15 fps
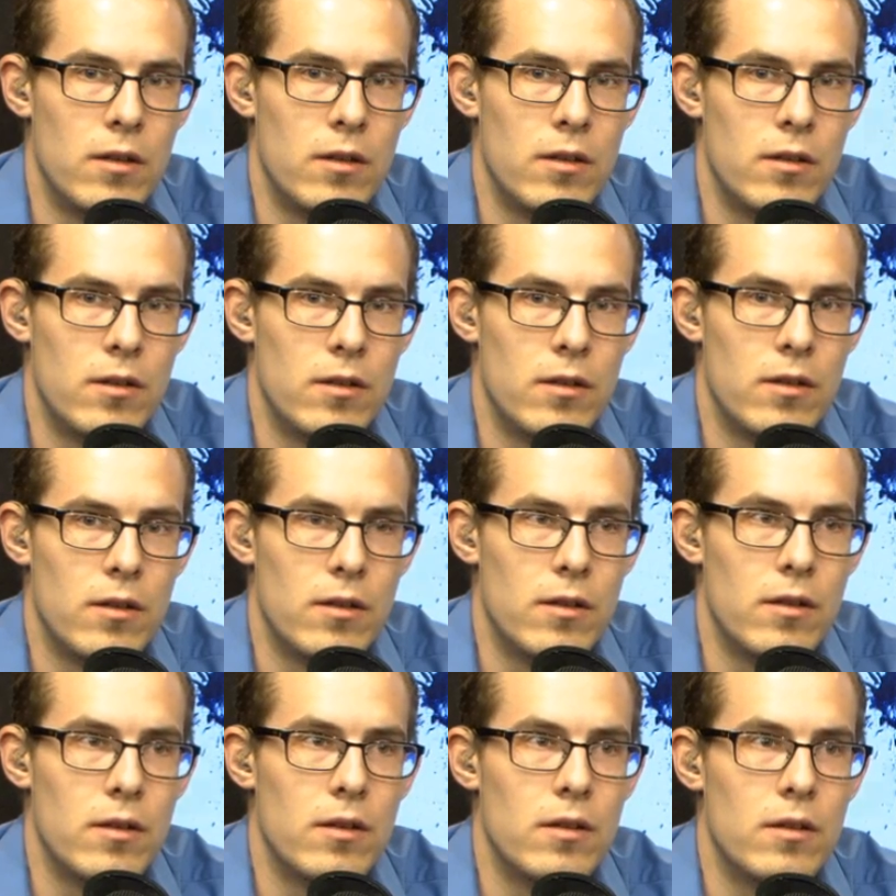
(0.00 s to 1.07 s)

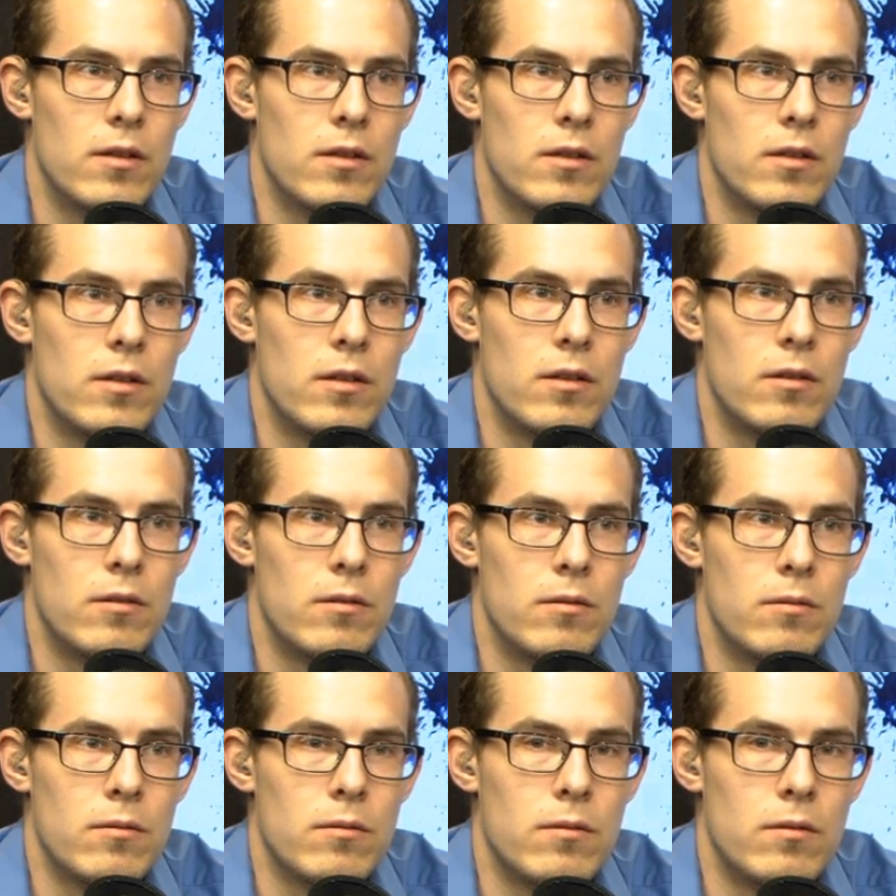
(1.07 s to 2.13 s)

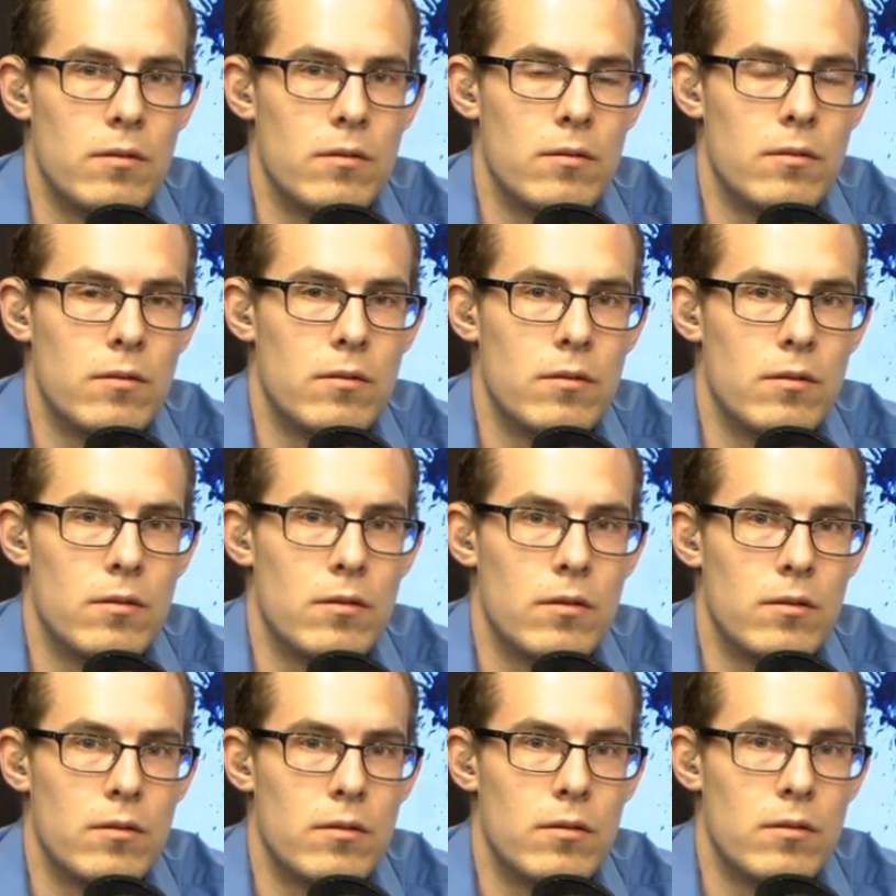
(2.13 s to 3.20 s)
No words are spoken by the person on screen.